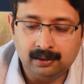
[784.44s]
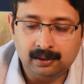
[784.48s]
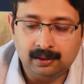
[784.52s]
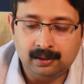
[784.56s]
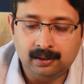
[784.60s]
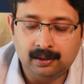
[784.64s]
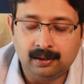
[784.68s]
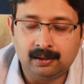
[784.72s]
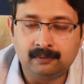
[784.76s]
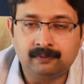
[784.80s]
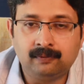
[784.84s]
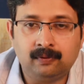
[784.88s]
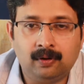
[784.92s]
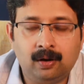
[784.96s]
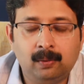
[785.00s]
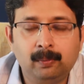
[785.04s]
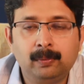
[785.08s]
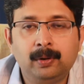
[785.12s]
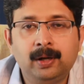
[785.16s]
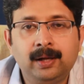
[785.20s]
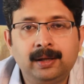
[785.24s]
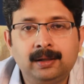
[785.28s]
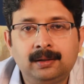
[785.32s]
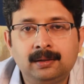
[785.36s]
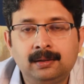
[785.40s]
are
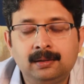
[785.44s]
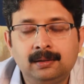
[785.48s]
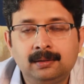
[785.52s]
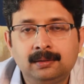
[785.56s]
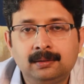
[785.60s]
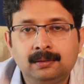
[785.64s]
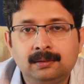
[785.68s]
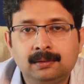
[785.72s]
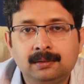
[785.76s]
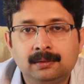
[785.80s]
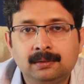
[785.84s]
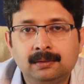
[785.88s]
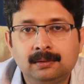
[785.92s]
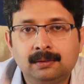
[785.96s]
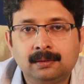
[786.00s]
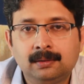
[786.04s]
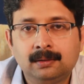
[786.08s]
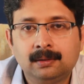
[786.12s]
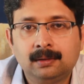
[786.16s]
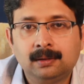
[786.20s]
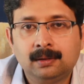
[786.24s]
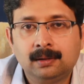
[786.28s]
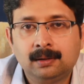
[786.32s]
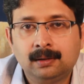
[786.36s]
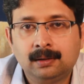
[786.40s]
formulated
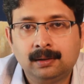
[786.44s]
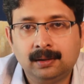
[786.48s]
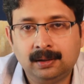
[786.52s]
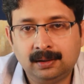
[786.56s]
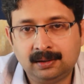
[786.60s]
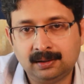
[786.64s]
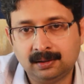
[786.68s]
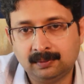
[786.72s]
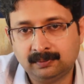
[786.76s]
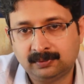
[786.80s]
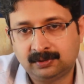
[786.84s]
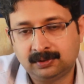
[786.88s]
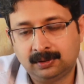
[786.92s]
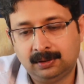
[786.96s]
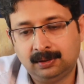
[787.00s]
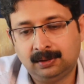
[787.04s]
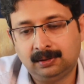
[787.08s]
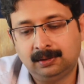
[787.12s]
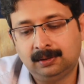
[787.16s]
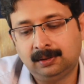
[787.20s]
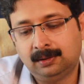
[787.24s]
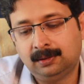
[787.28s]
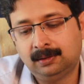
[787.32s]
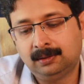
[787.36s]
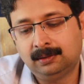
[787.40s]
in terms
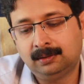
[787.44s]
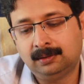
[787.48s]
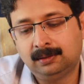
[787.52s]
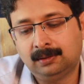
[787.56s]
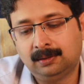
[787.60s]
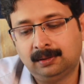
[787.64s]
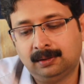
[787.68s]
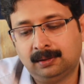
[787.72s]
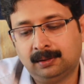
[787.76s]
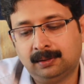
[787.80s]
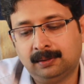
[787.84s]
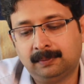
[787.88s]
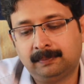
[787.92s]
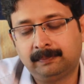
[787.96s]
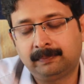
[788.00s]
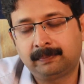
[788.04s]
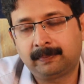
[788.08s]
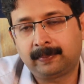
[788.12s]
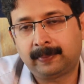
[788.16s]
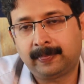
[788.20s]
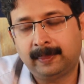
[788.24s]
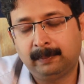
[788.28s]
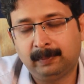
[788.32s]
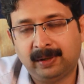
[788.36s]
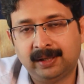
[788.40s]

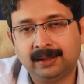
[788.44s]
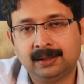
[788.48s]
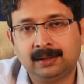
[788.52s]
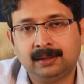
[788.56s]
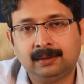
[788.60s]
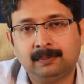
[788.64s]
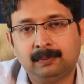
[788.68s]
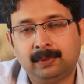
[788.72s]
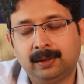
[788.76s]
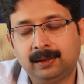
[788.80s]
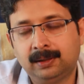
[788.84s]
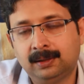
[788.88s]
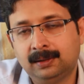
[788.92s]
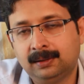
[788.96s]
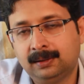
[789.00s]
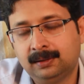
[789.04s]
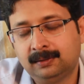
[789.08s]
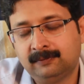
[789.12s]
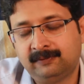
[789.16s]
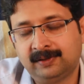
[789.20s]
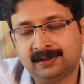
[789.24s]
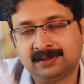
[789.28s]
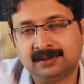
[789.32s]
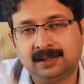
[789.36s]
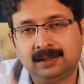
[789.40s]
by the
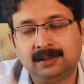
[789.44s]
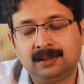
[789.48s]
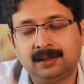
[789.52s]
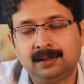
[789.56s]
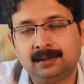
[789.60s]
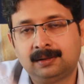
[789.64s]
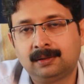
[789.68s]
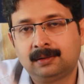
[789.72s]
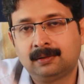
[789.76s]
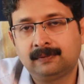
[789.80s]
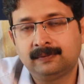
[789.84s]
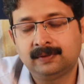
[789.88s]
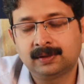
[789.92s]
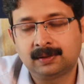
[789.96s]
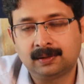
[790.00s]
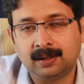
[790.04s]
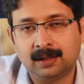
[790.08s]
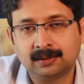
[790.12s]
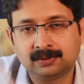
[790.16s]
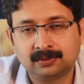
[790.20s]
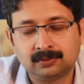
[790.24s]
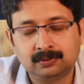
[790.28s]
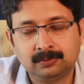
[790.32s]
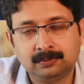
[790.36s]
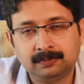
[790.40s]
facilitator of the
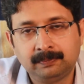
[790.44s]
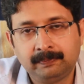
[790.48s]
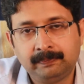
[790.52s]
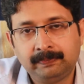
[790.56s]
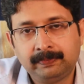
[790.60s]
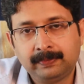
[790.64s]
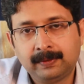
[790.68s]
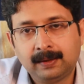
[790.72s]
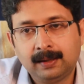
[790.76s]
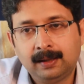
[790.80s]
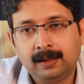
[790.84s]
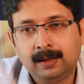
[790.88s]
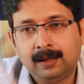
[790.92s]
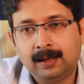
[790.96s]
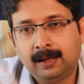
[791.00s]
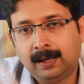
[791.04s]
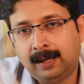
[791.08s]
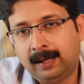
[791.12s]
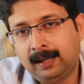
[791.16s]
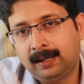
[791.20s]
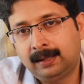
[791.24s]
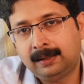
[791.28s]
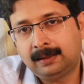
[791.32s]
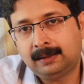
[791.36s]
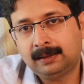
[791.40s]
classroom,
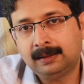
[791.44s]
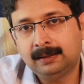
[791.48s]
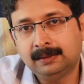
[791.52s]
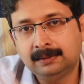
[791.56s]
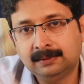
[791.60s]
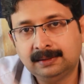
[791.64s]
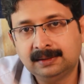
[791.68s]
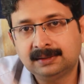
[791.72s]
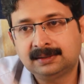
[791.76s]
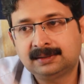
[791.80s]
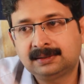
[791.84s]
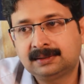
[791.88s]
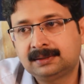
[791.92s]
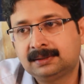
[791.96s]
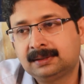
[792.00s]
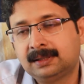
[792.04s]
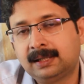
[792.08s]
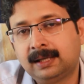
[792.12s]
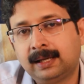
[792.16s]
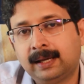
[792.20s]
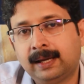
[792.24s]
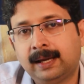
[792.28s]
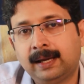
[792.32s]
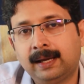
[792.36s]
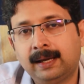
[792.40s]
and this
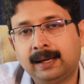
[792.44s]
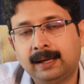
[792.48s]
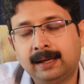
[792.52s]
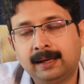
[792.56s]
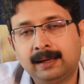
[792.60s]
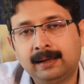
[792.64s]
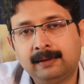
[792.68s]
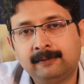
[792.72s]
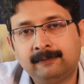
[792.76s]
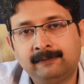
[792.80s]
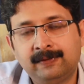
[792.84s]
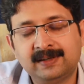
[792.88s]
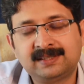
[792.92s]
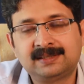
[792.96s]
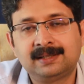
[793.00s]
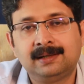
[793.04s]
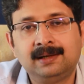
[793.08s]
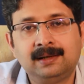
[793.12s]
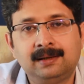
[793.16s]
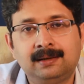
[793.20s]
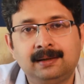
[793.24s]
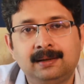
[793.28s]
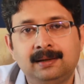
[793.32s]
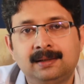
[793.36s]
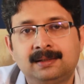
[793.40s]

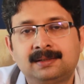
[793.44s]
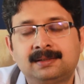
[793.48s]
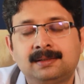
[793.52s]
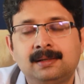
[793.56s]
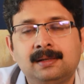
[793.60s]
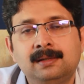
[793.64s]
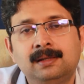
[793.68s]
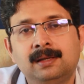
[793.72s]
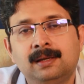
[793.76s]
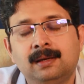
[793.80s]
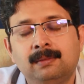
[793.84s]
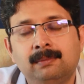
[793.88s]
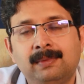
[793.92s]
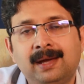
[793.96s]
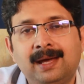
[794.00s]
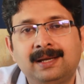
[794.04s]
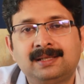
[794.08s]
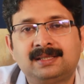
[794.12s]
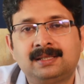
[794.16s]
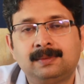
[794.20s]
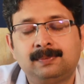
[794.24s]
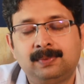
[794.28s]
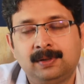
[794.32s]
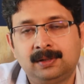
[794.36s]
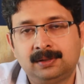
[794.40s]
facilitates the
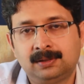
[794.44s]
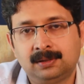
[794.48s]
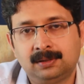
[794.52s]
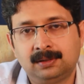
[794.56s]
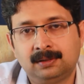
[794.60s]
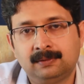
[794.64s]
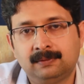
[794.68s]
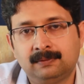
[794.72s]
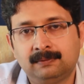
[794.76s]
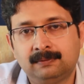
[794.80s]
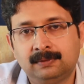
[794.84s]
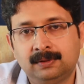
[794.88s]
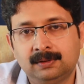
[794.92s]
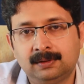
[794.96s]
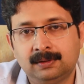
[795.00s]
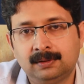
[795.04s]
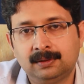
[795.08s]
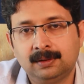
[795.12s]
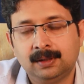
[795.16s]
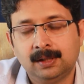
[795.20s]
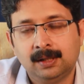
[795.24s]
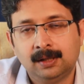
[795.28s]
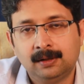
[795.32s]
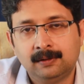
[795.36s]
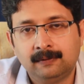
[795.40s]
emancipation, the
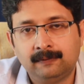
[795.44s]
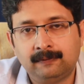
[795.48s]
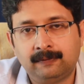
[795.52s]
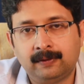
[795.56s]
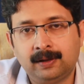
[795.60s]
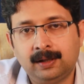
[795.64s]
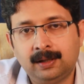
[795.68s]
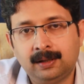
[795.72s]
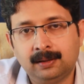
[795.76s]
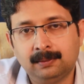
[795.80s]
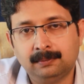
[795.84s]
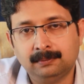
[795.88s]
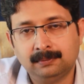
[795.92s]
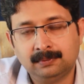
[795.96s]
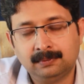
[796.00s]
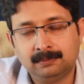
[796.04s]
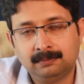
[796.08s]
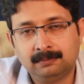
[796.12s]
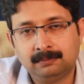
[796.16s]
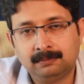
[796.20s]
freedom,